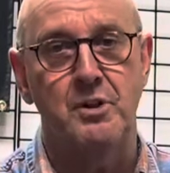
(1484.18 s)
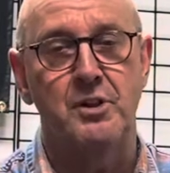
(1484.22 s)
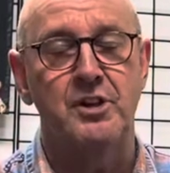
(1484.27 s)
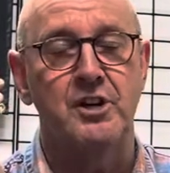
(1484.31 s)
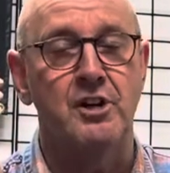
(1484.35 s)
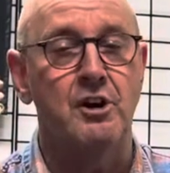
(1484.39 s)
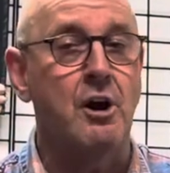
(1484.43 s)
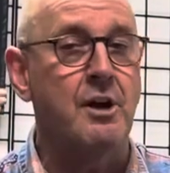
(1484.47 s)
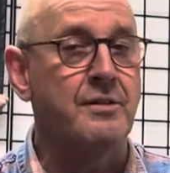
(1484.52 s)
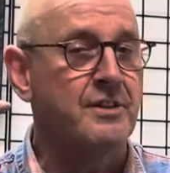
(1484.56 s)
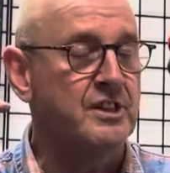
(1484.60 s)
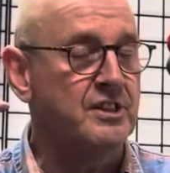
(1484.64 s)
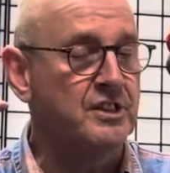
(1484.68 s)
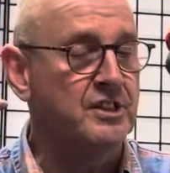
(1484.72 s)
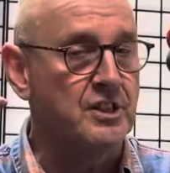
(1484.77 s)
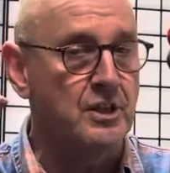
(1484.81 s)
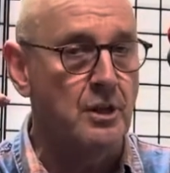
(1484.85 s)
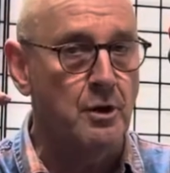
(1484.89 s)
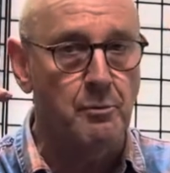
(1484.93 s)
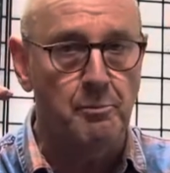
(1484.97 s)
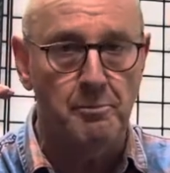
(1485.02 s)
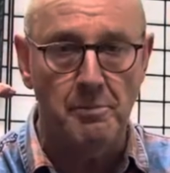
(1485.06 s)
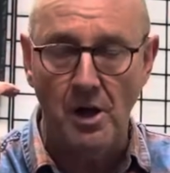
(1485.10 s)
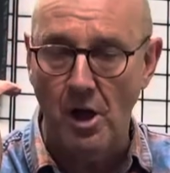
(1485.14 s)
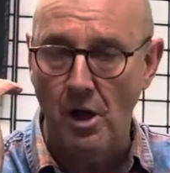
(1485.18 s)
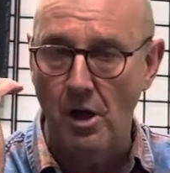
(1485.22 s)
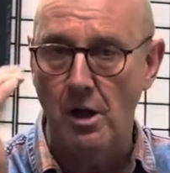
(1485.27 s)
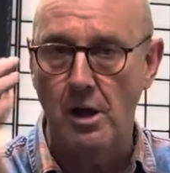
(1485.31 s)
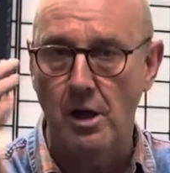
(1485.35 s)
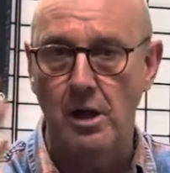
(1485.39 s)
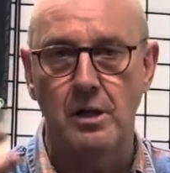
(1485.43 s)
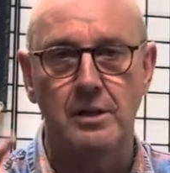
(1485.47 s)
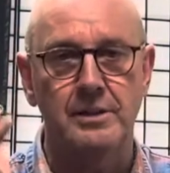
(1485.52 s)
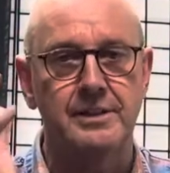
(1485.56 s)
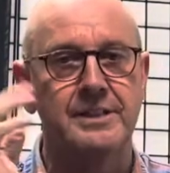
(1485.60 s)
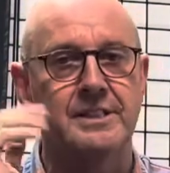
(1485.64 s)
are on the slope
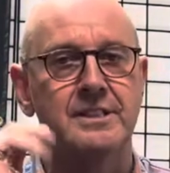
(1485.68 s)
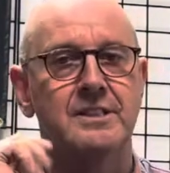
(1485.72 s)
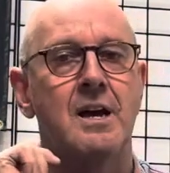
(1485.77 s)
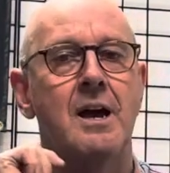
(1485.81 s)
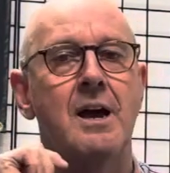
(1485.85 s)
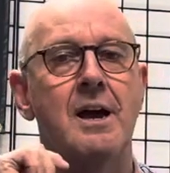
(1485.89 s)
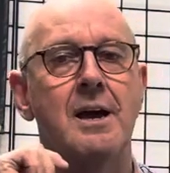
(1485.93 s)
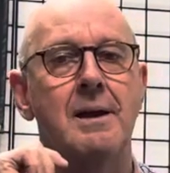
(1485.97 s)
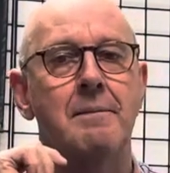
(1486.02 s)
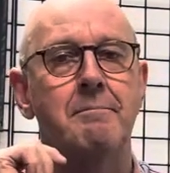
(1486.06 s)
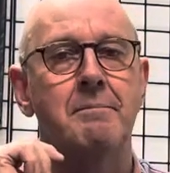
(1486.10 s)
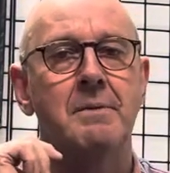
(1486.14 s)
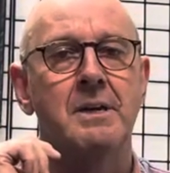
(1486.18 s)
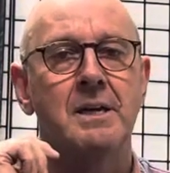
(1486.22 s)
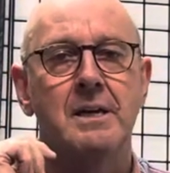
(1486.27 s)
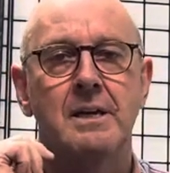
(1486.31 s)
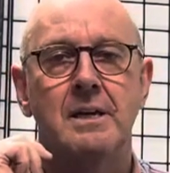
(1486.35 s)
all the time,